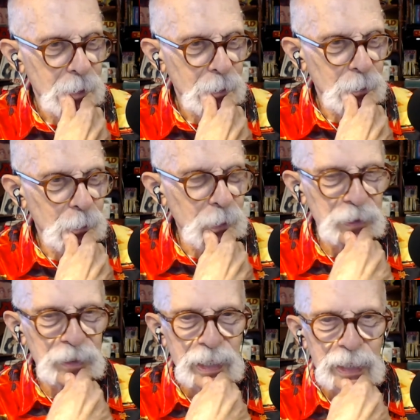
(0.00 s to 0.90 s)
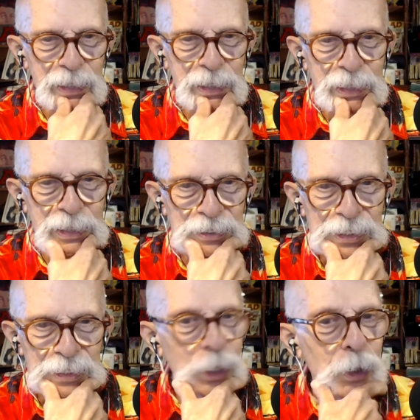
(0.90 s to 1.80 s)
one Saturday he
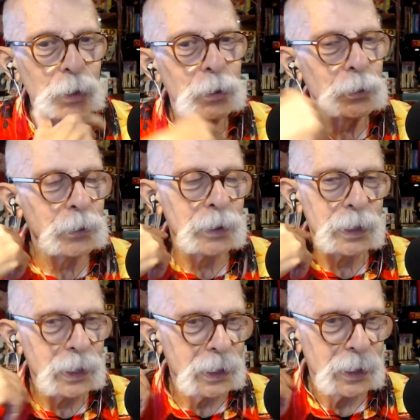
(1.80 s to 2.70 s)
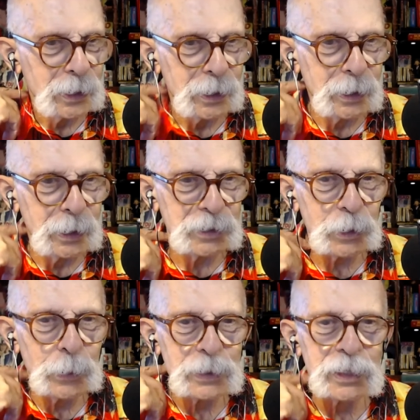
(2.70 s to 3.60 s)
said, "Oh, let's
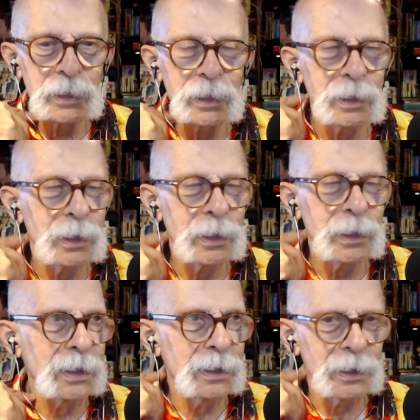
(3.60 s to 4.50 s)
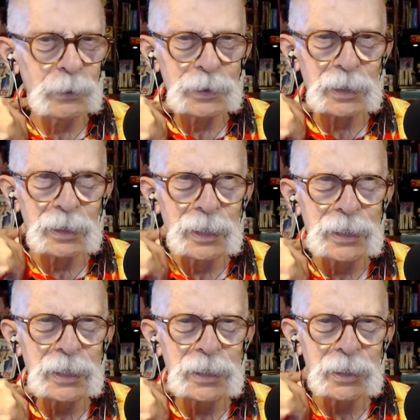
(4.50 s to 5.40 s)
go out to, was it
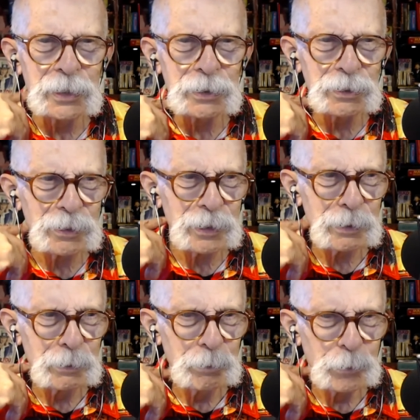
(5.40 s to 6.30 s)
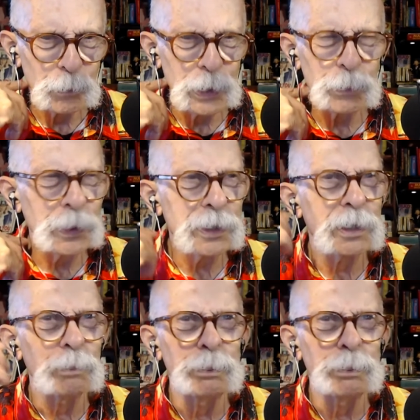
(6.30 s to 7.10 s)
Lindenhurst? Where did the